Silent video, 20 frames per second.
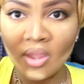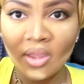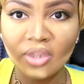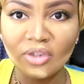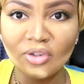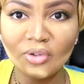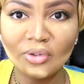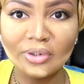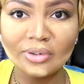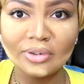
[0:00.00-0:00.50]

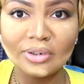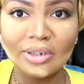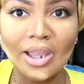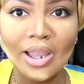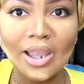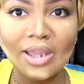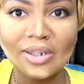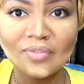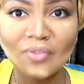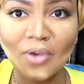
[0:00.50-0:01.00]
And you can
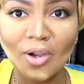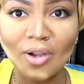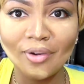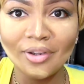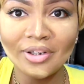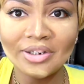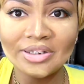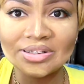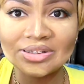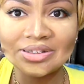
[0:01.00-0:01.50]
kind of
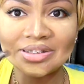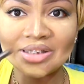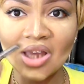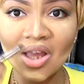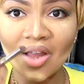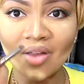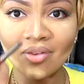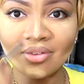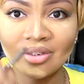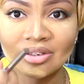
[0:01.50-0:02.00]
already see
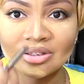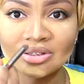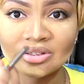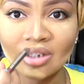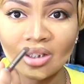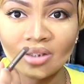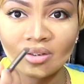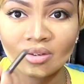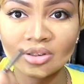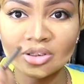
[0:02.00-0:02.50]
how this
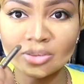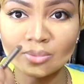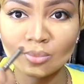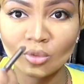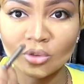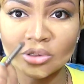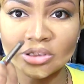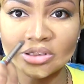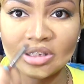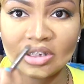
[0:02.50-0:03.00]
side looks
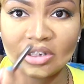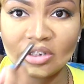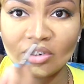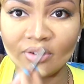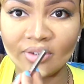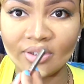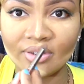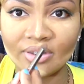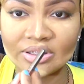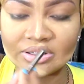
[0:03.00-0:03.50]
more skinnier
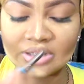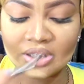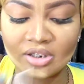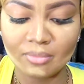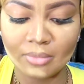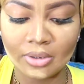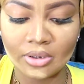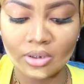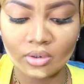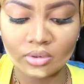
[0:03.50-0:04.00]
than this side of
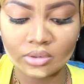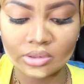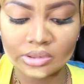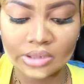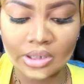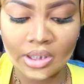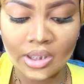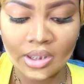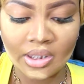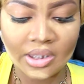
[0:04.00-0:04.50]
my nose.
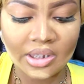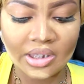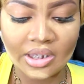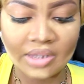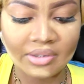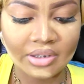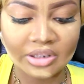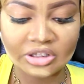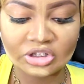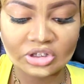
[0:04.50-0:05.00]

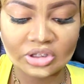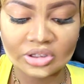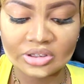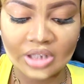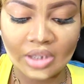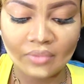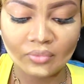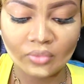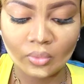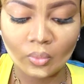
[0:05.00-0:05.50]
And that's just
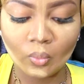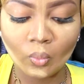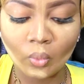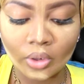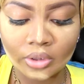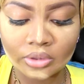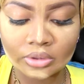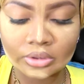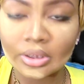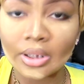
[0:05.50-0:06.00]
after
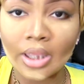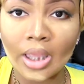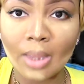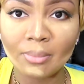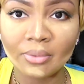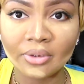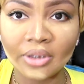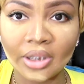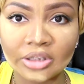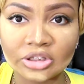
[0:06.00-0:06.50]
one
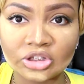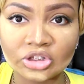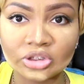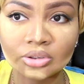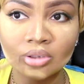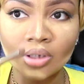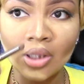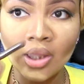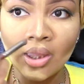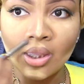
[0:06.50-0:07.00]

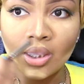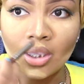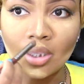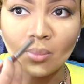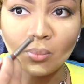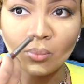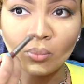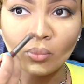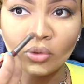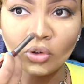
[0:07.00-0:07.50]
application.
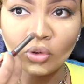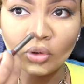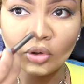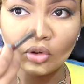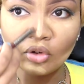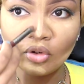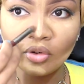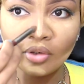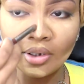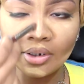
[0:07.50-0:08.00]
And you can
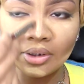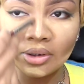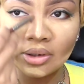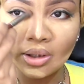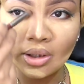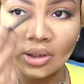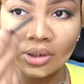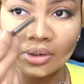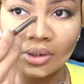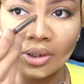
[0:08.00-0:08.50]
do that
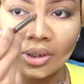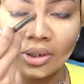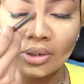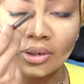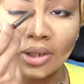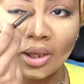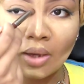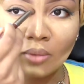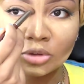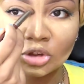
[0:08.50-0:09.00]
again. And
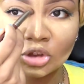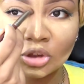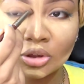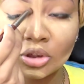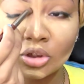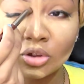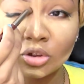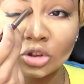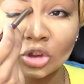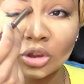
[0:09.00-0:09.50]
now what you're going
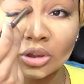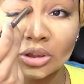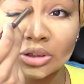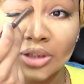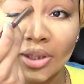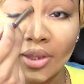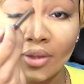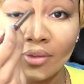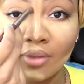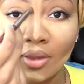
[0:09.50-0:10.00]
to do is you're going to
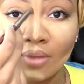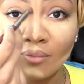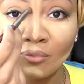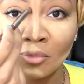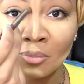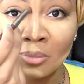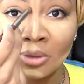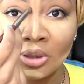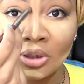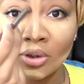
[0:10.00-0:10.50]
take that
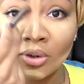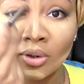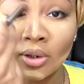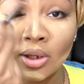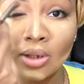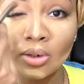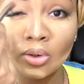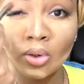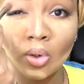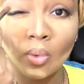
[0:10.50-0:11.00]
from here
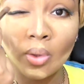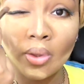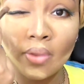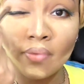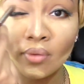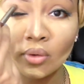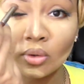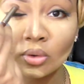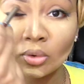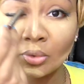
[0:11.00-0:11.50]
and go in
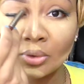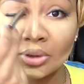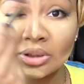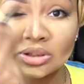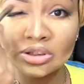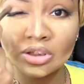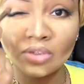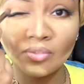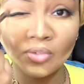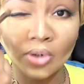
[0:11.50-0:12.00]
the
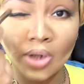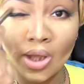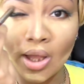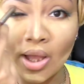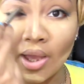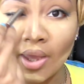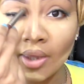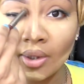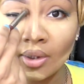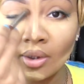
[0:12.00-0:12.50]
crease of your
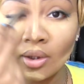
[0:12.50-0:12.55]
eye.